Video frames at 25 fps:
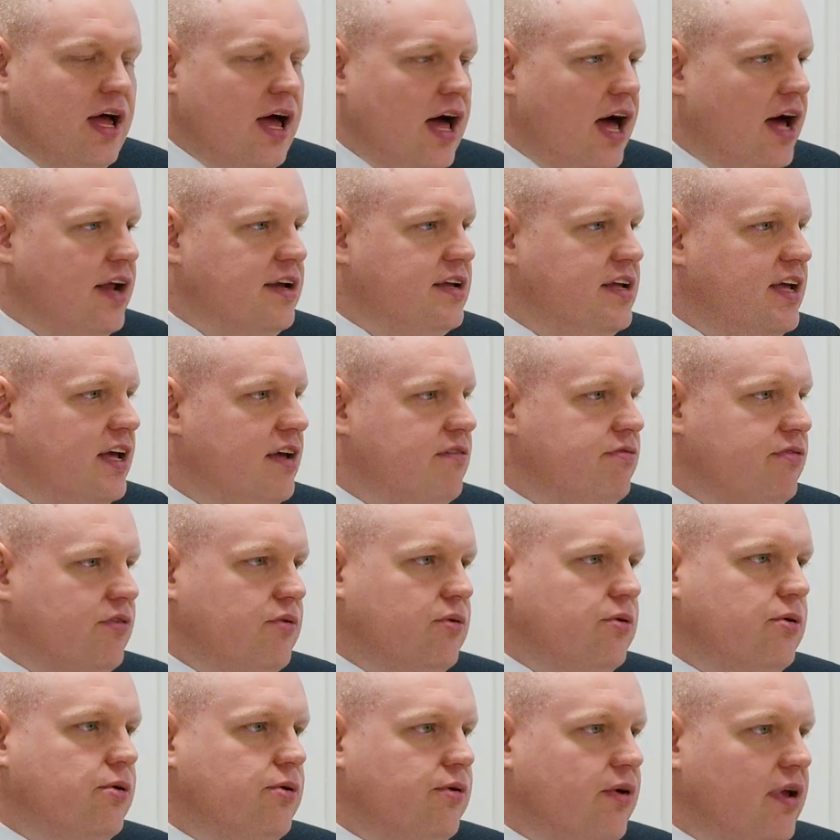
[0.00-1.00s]
and give
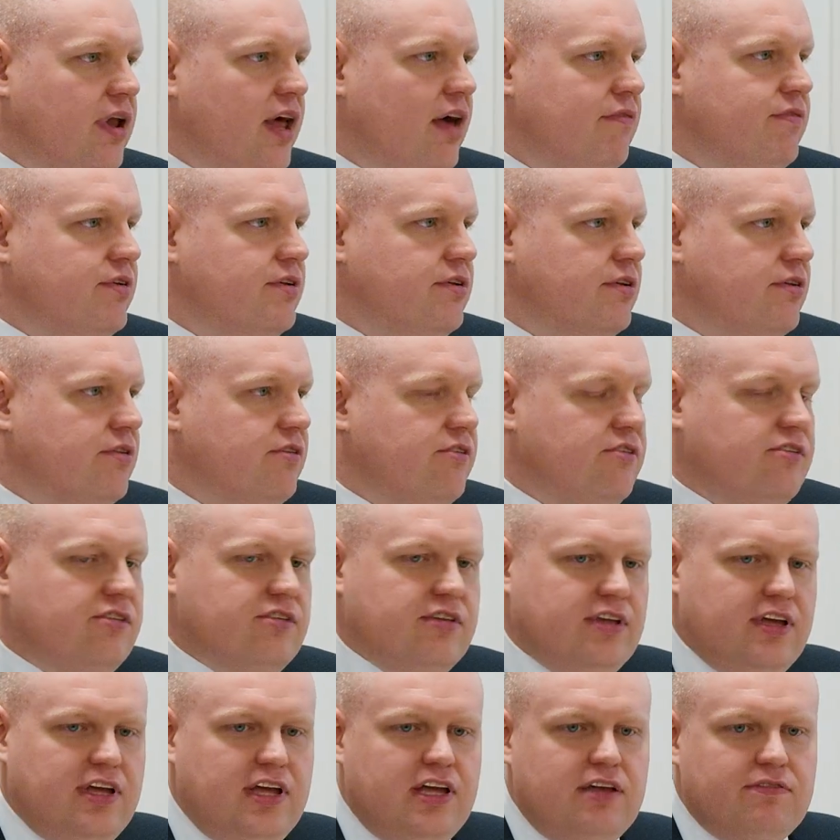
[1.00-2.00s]
oral
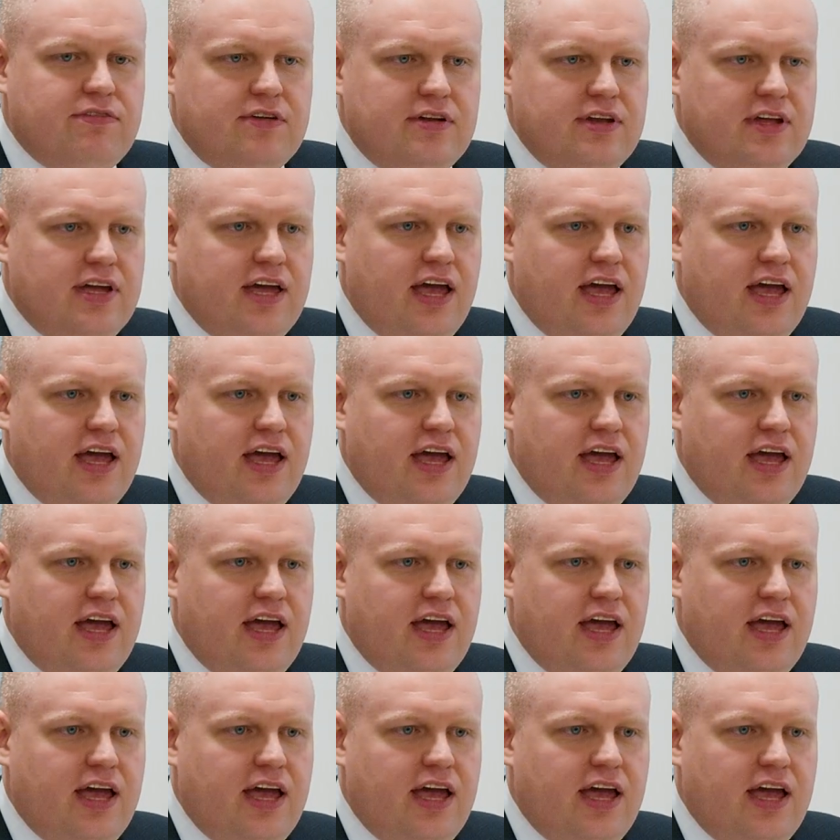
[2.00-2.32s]
evidence even